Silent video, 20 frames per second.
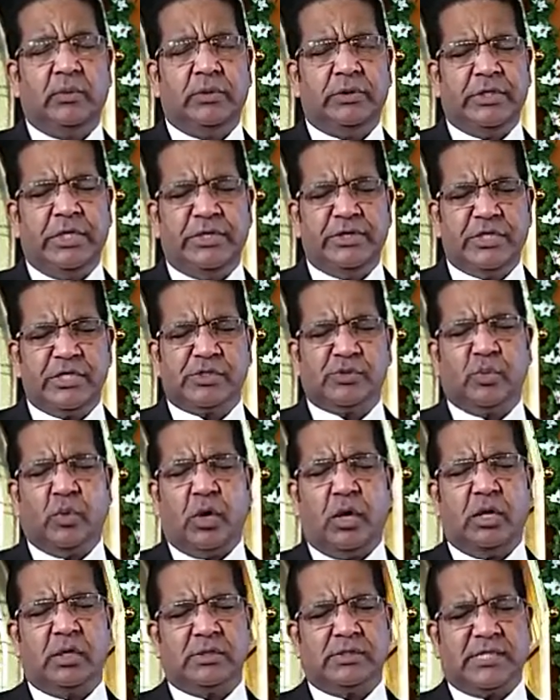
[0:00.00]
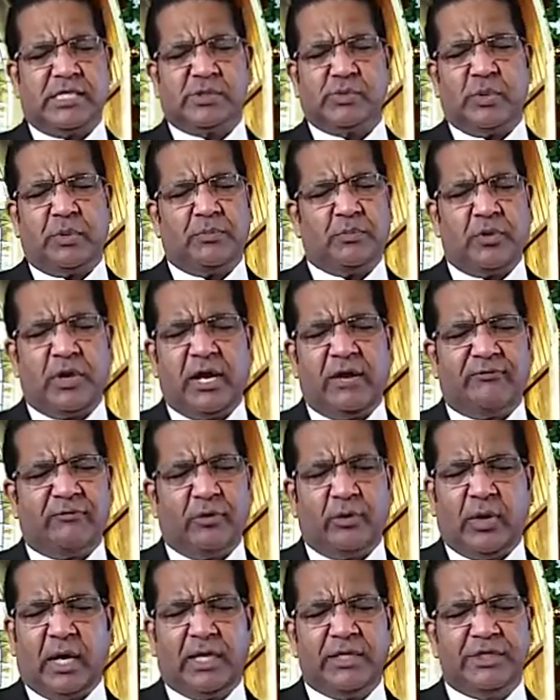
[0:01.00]
within these walls, as we pray
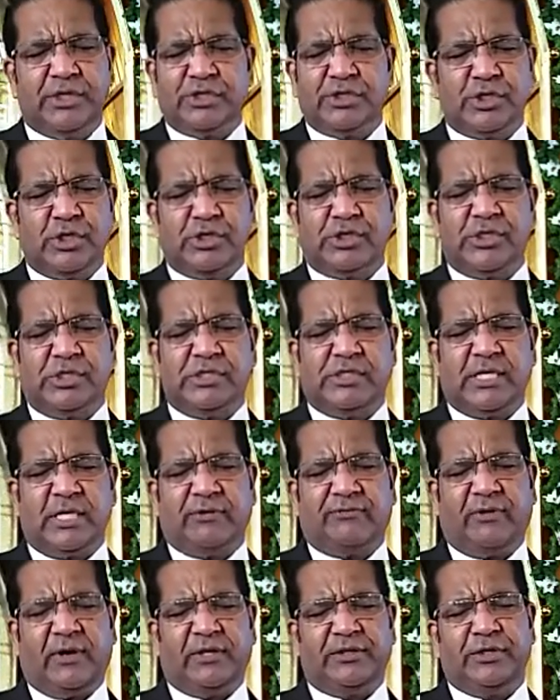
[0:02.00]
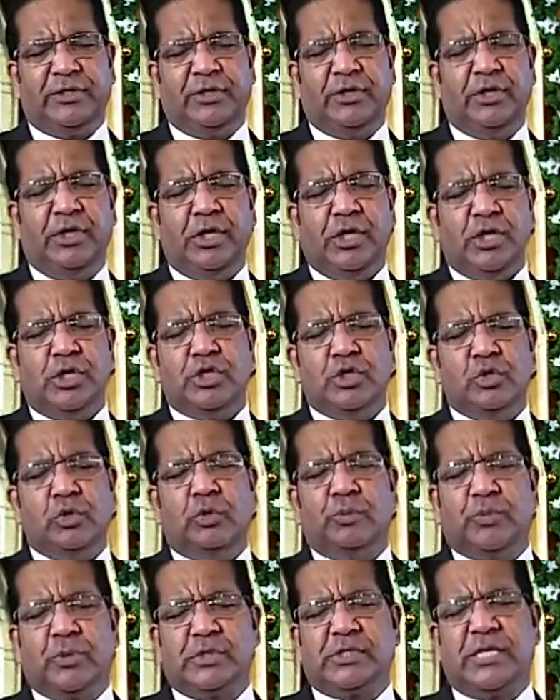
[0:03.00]
for other churches, that, Father,
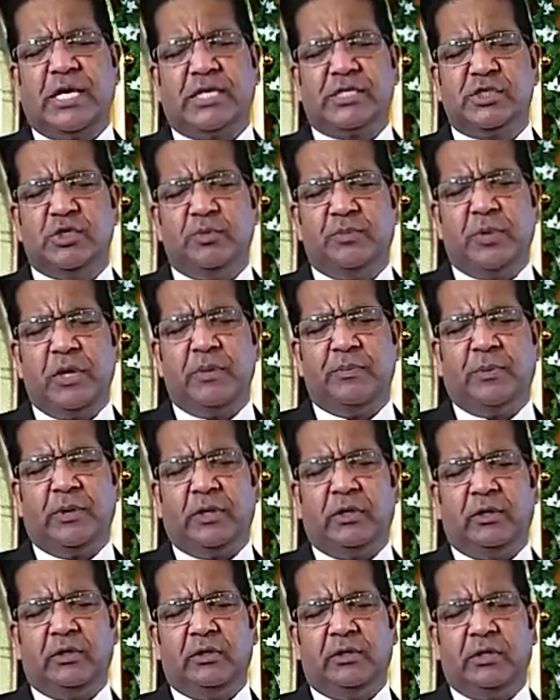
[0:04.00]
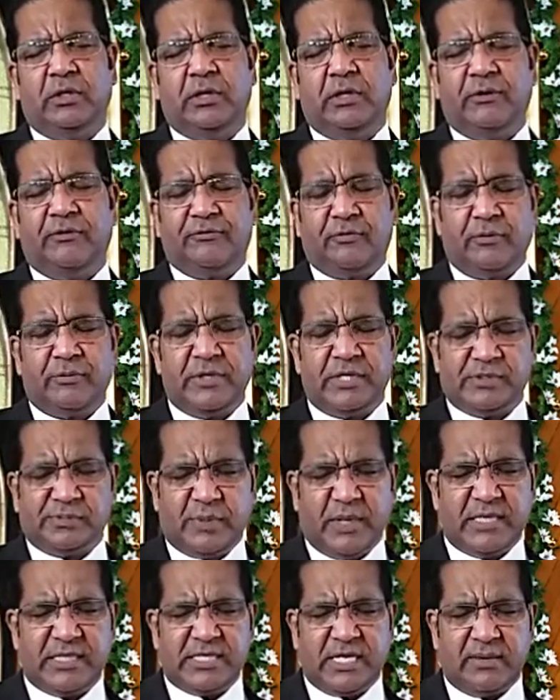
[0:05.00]
you'll protect your people from this
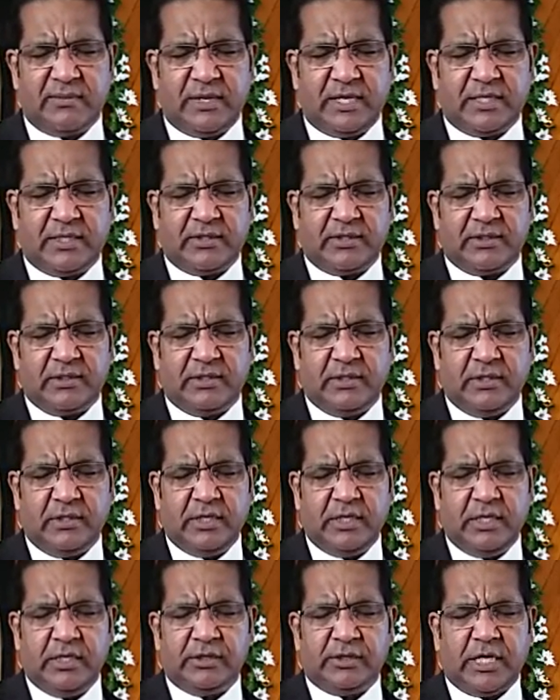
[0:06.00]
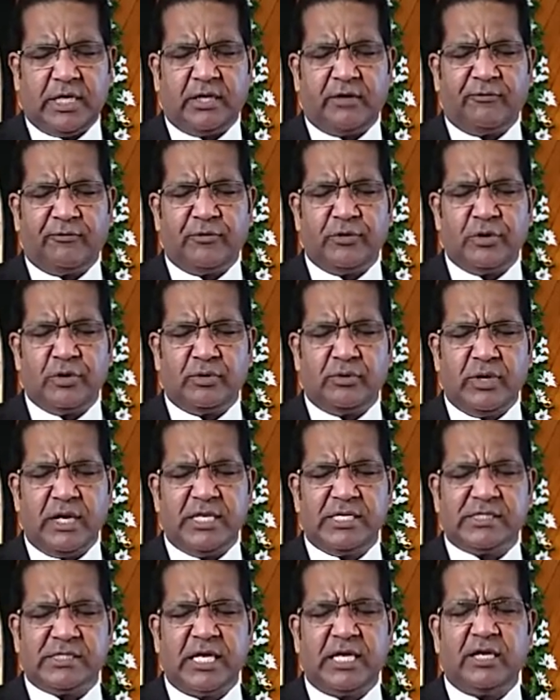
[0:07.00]
pandemic. Thank you for your
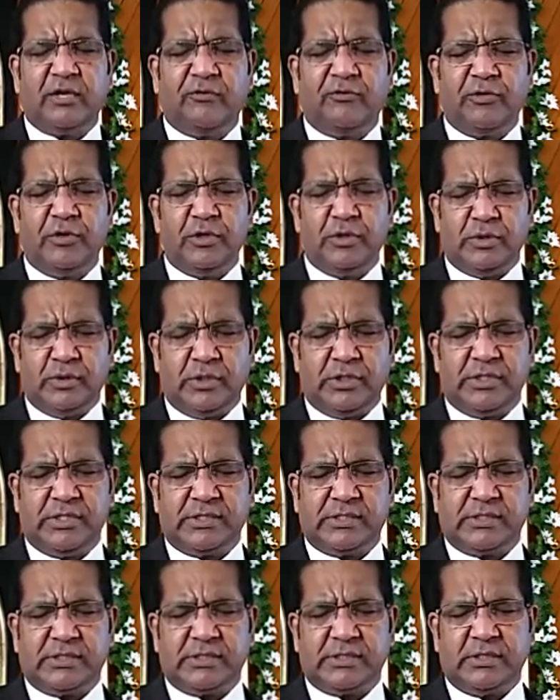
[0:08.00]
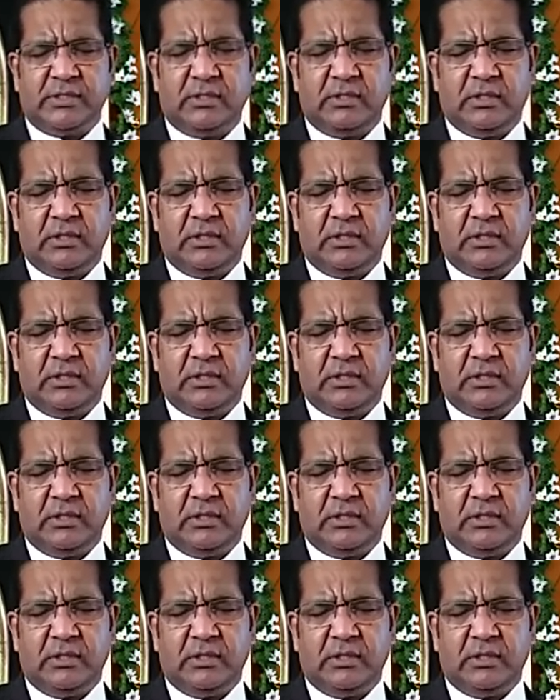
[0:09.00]
grace. Thank you for your goodness.